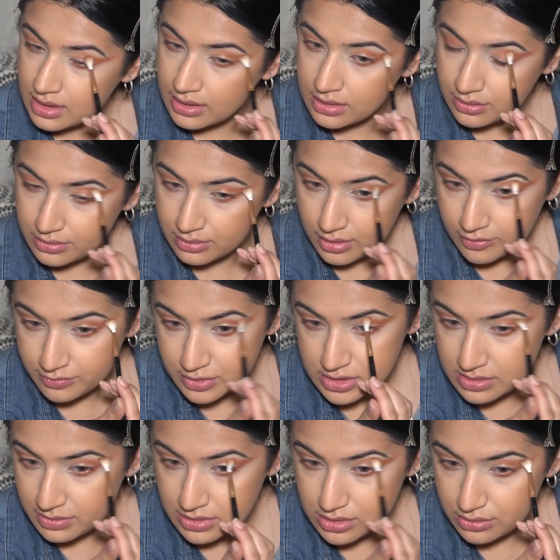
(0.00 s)
I don't know, I've
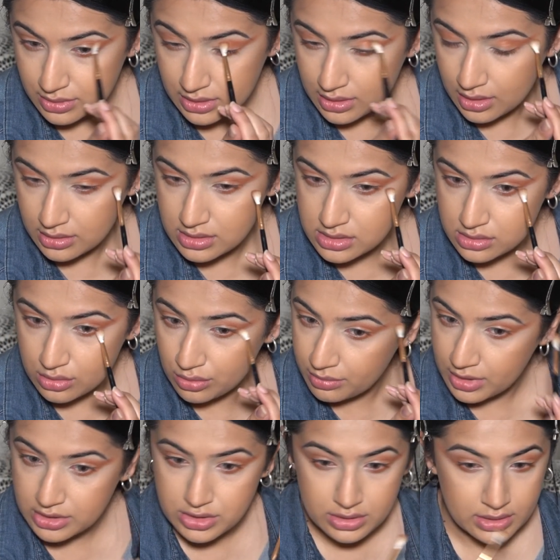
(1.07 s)
just been doing that so
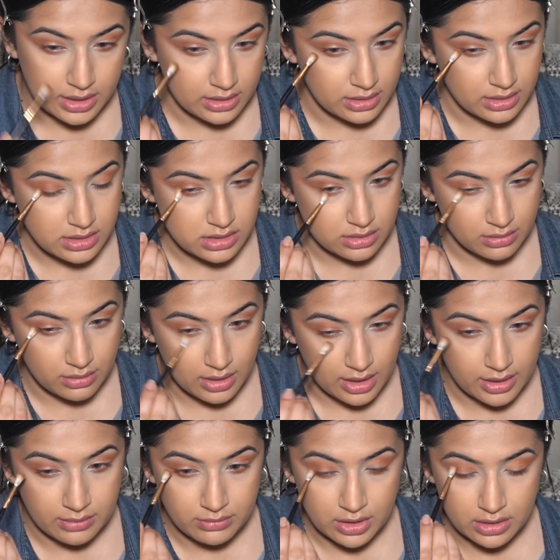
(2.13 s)
much lately, so
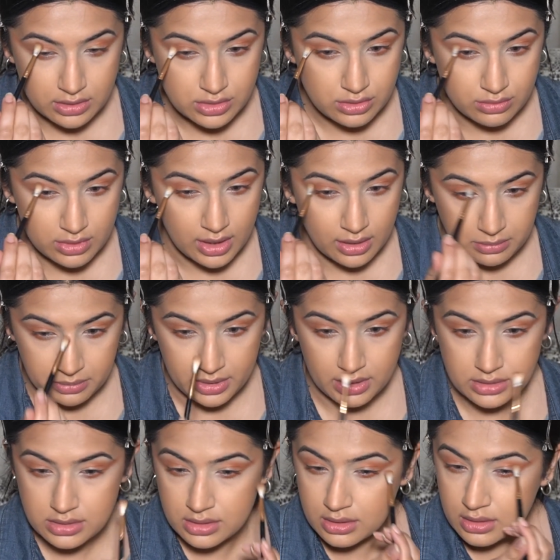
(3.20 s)
I'm gonna do that,
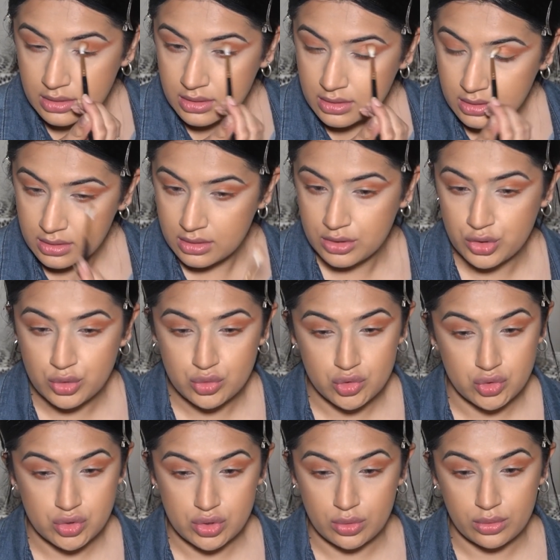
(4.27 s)
but you could
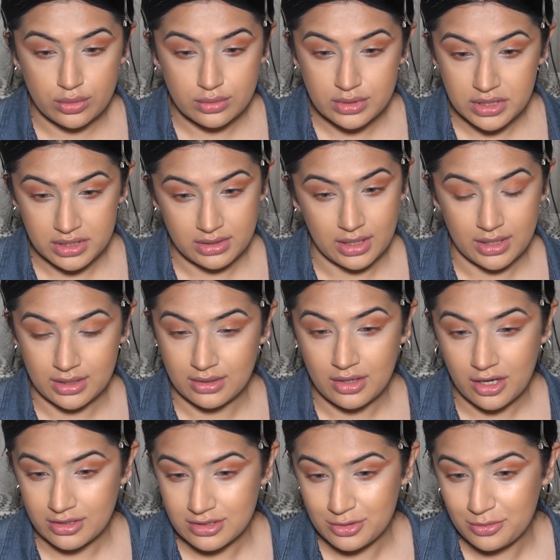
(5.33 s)
totally like
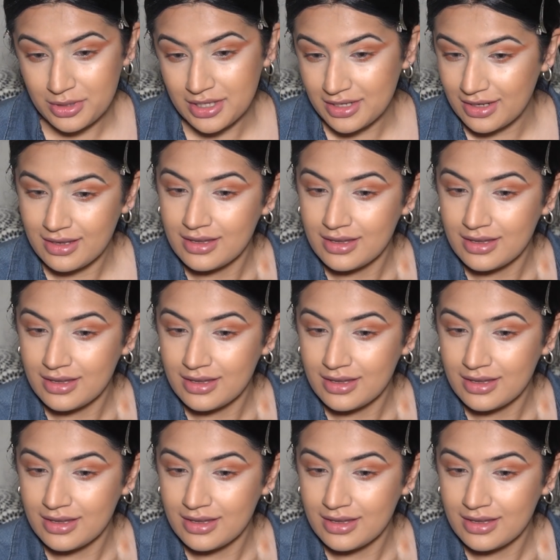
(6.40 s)
not do it.